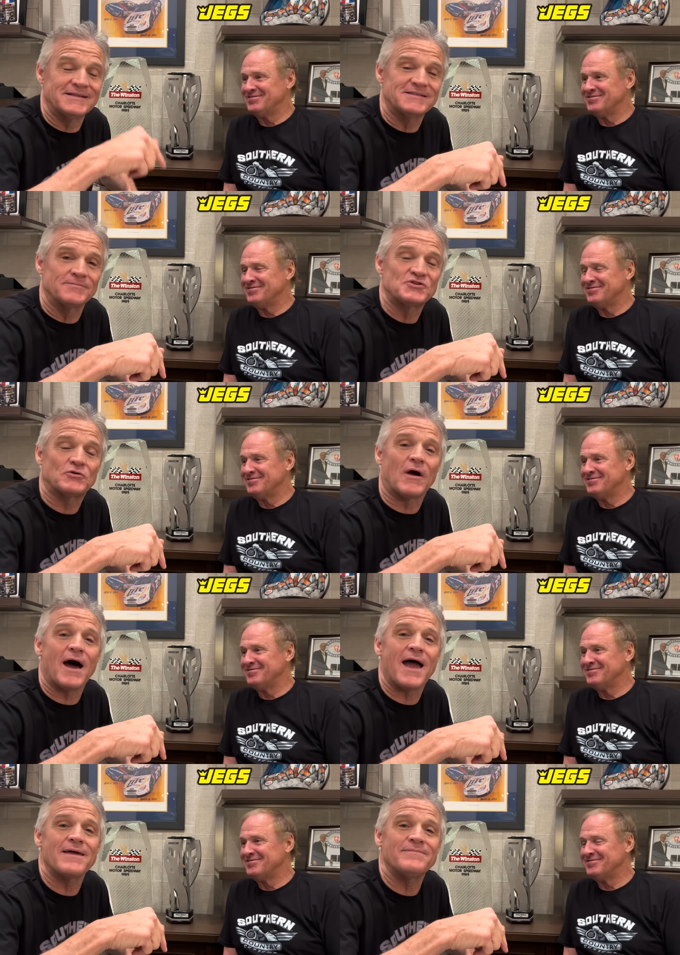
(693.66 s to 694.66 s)
Speaker 1: and
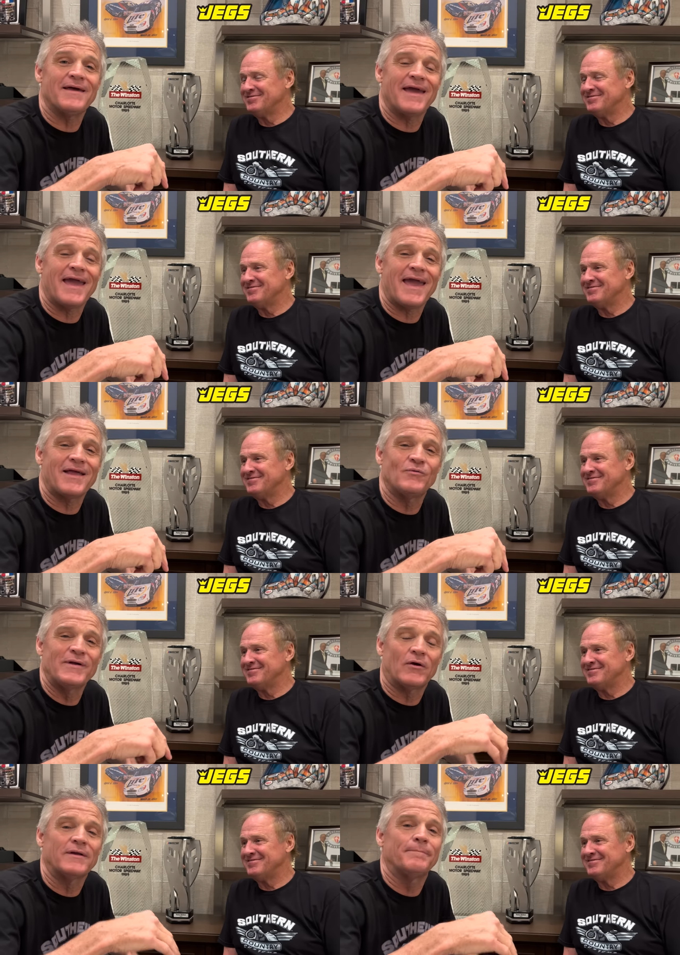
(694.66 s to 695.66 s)
subscribe, and we
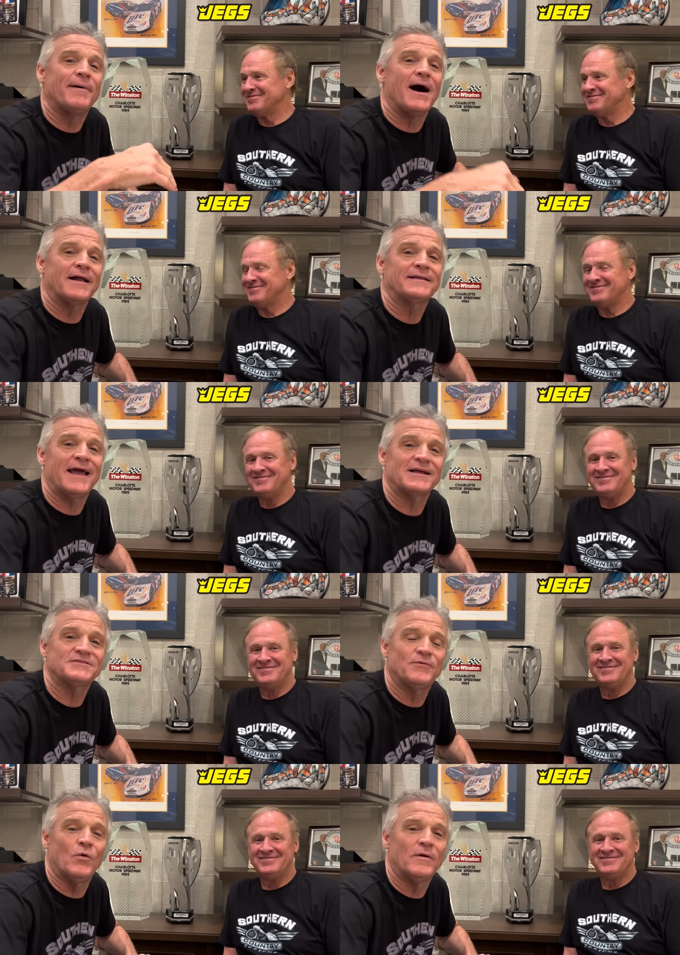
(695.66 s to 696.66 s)
are in podcast
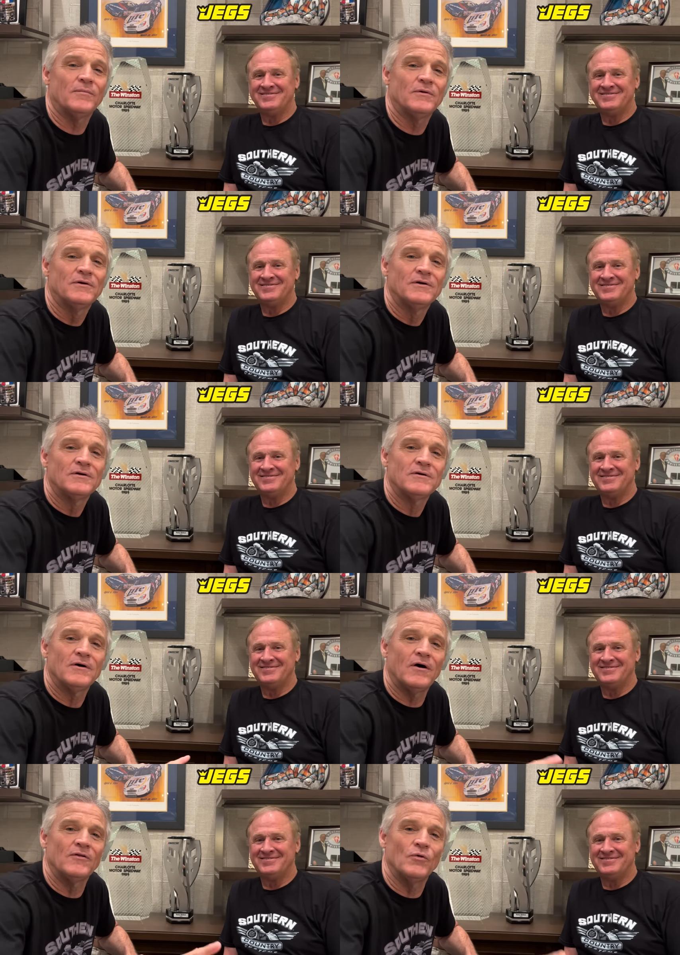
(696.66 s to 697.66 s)
form
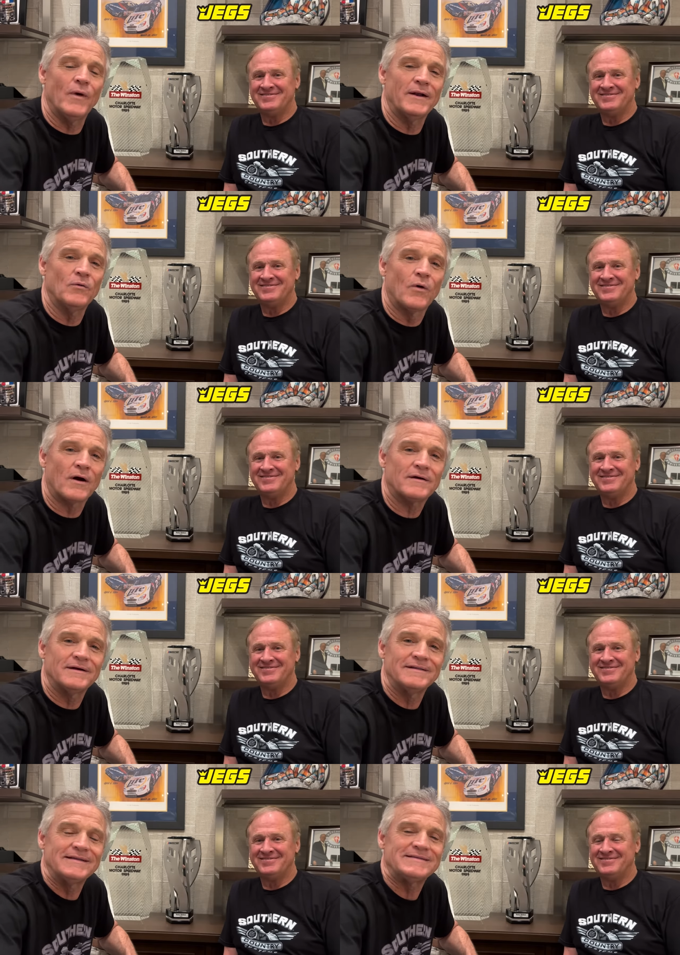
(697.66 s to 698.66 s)
on the way to work.
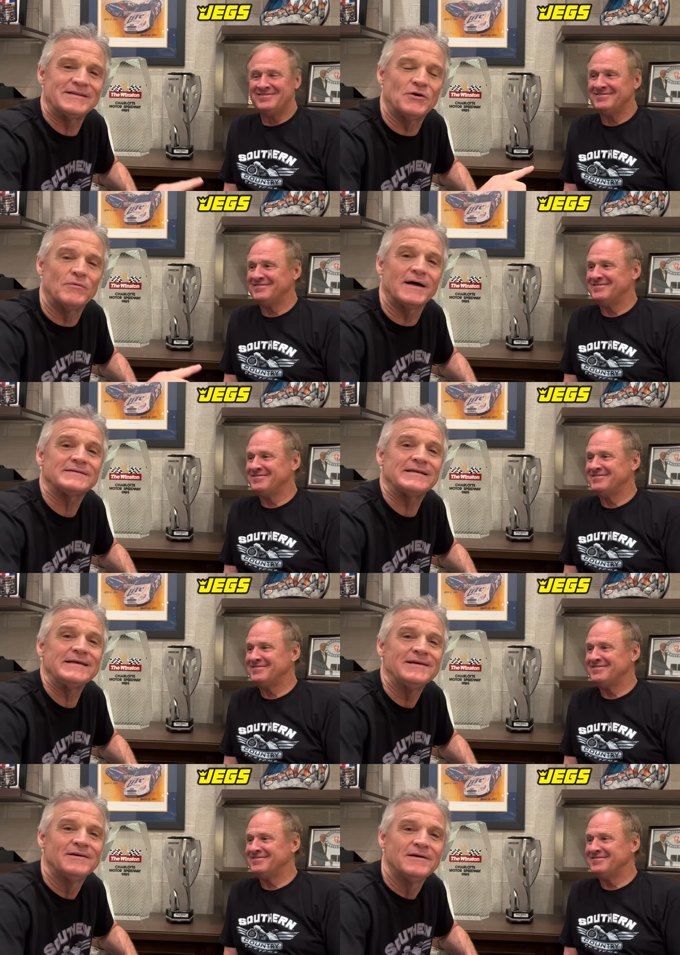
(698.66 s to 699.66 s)
Listen to
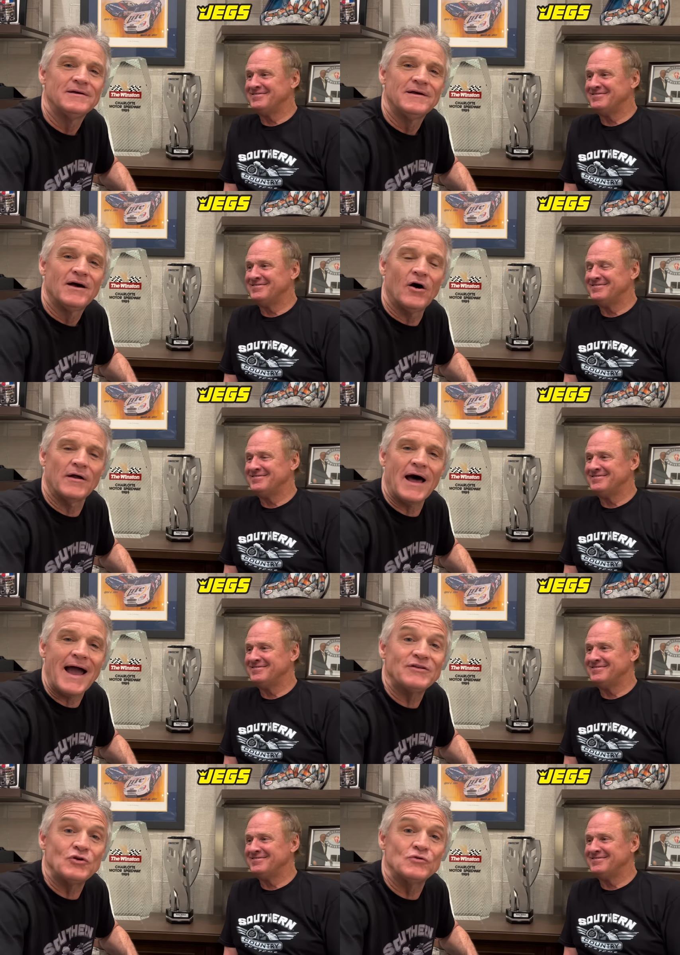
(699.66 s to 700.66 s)
Rusty on
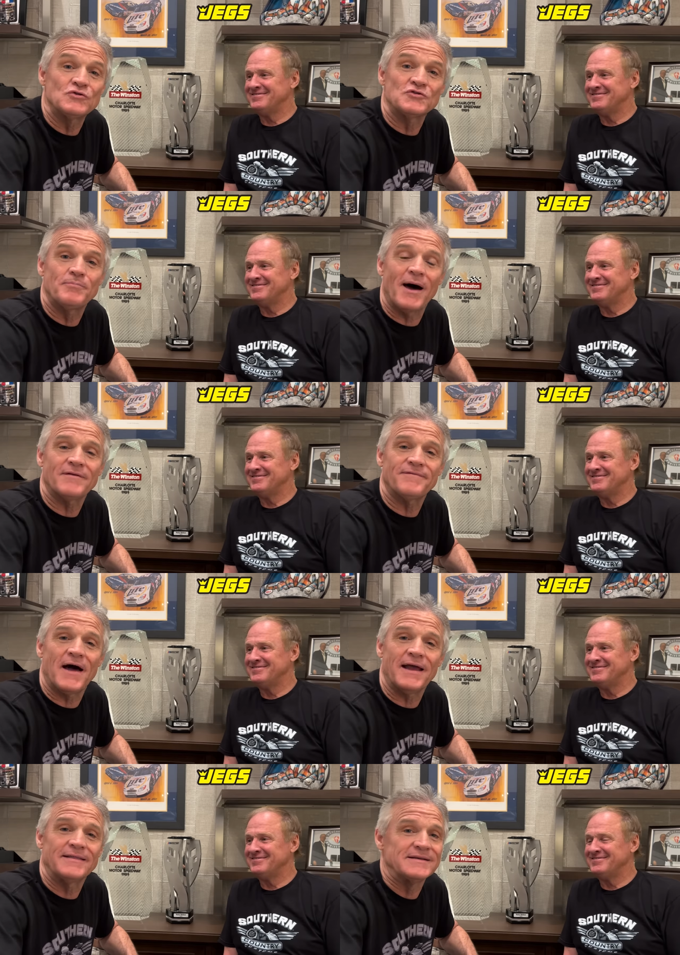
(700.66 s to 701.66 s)
iTunes or
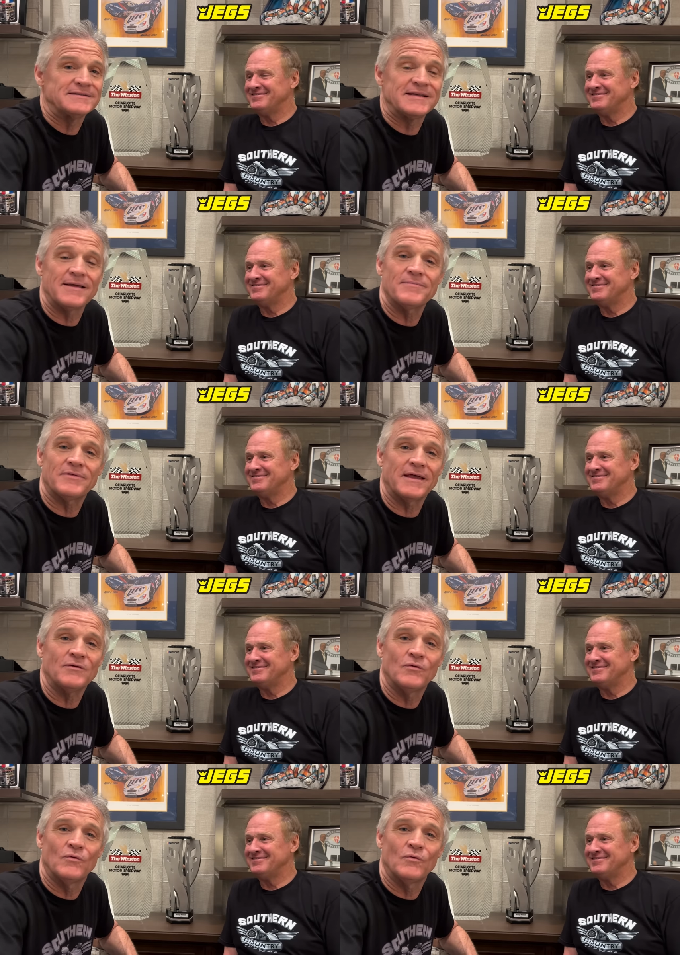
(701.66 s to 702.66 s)
Spotify, and the same
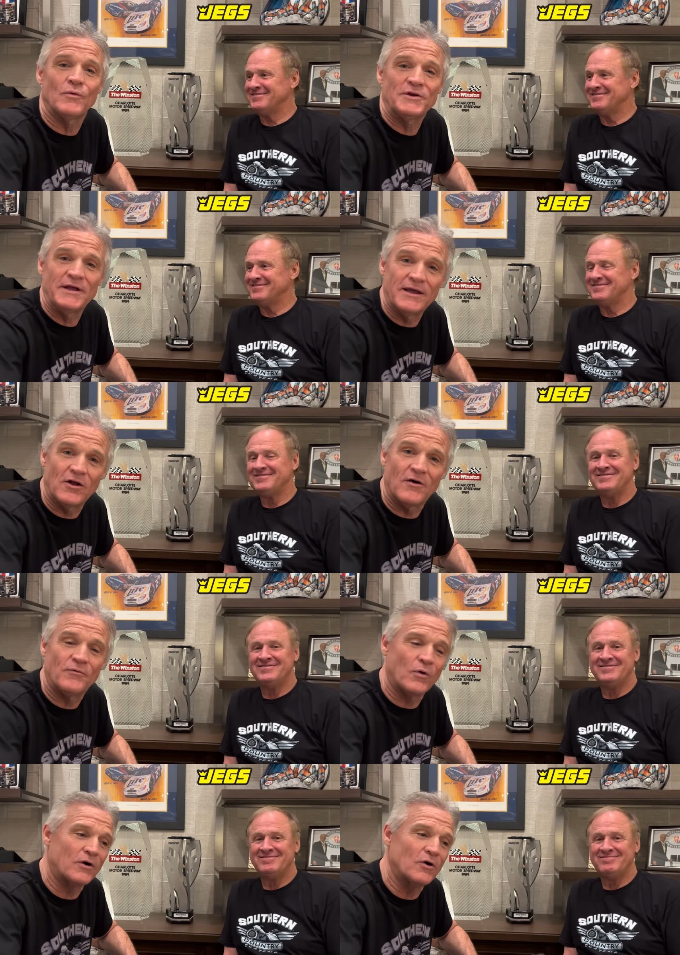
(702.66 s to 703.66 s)
thing when you get off
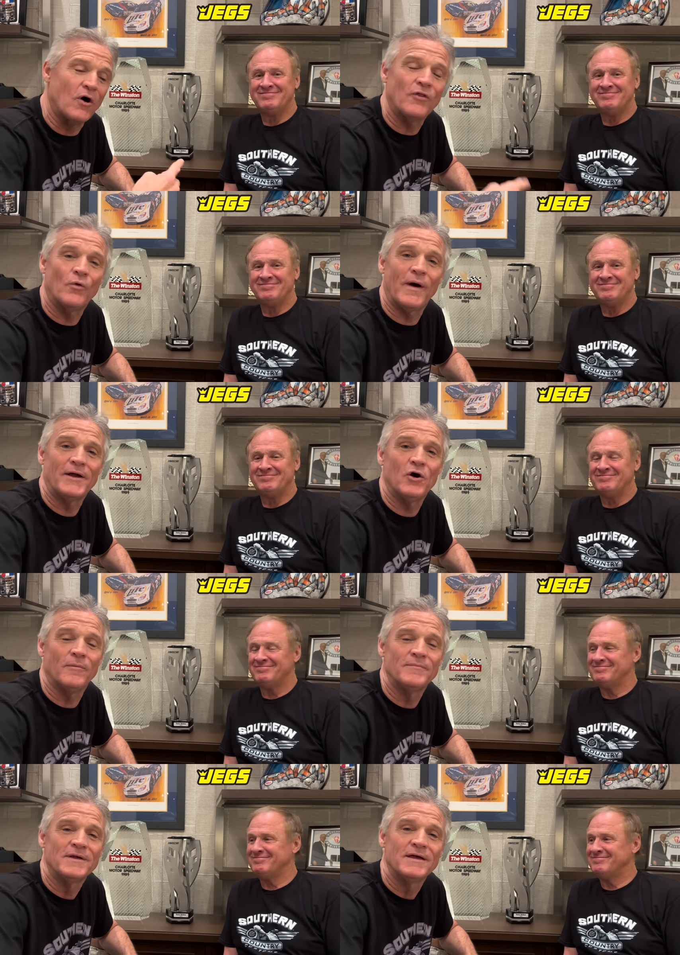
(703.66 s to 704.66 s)
work on the way home.
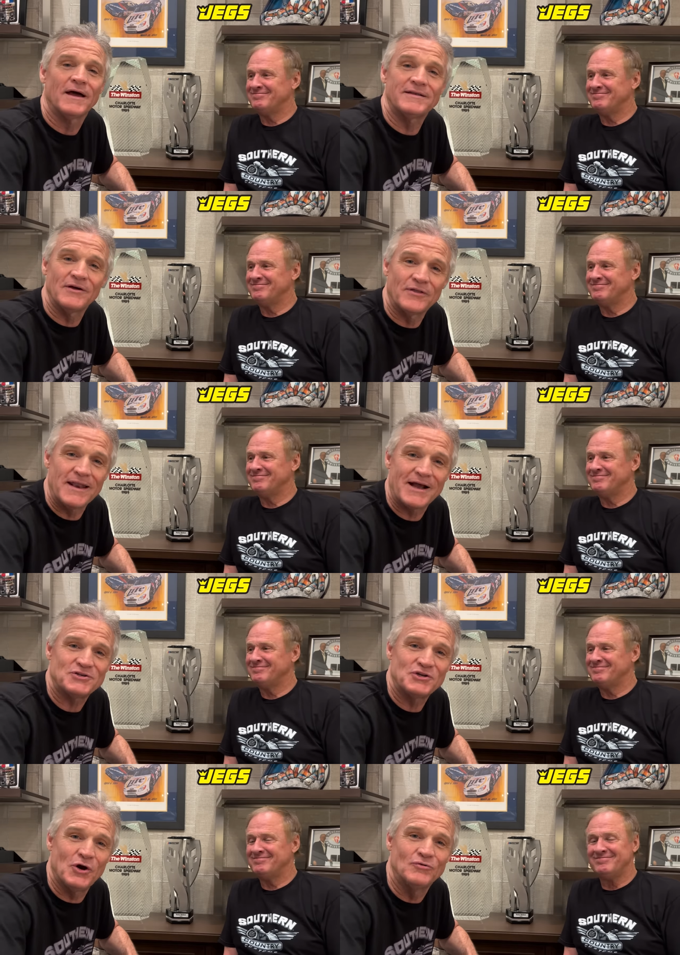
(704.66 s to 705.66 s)
Until the next
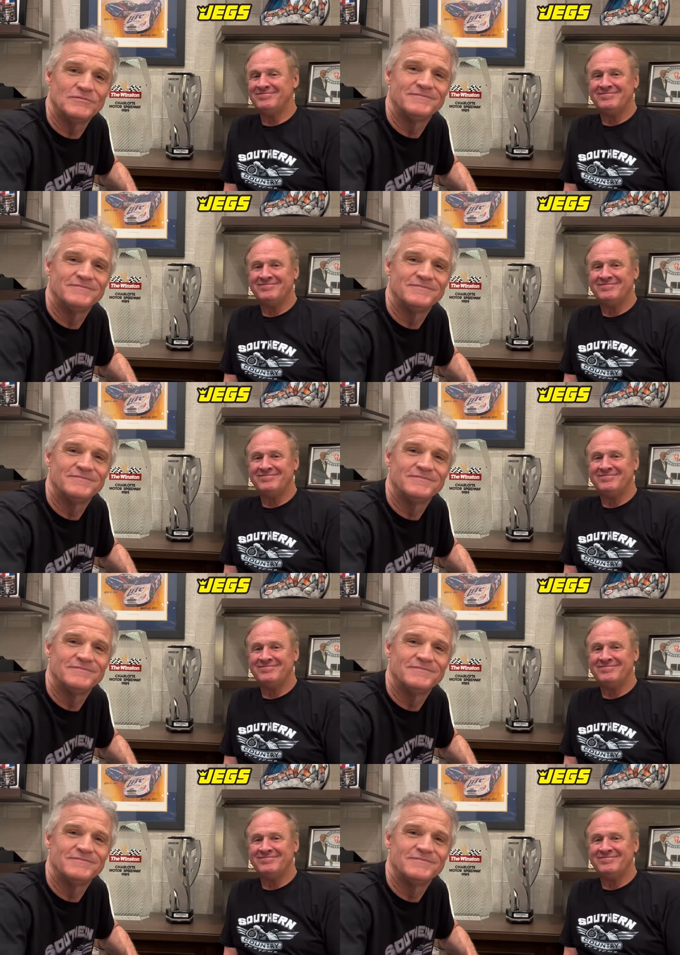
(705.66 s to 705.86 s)
show.